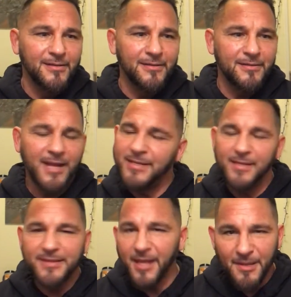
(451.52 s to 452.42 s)
And I didn't
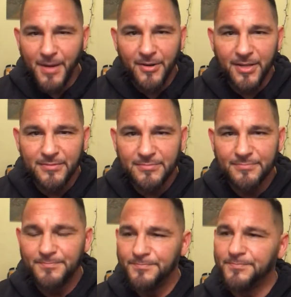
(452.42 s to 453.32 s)
think about it.
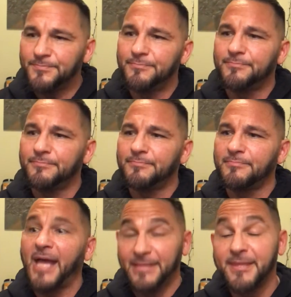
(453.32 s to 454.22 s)

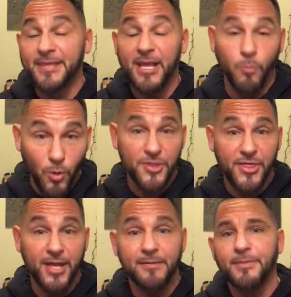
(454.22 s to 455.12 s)
I did think one
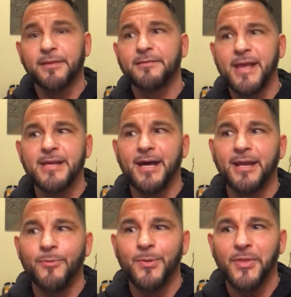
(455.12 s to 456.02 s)
thing, like, thank God I
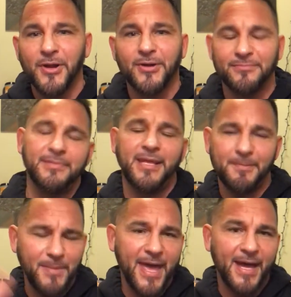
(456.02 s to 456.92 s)
went with her. And then it
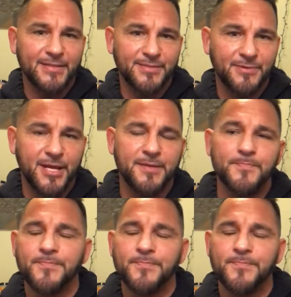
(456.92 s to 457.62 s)
passed, right?